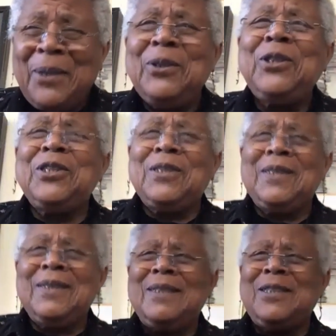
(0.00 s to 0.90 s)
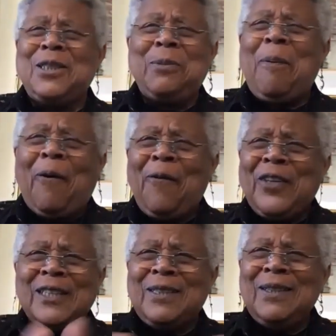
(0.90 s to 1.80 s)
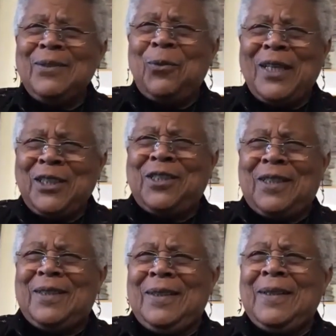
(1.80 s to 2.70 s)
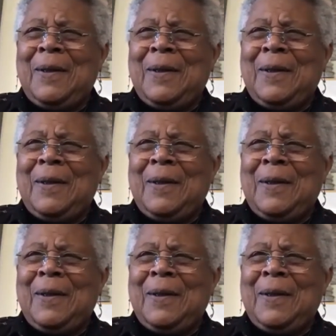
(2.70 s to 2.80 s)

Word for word: It was just the perfect question.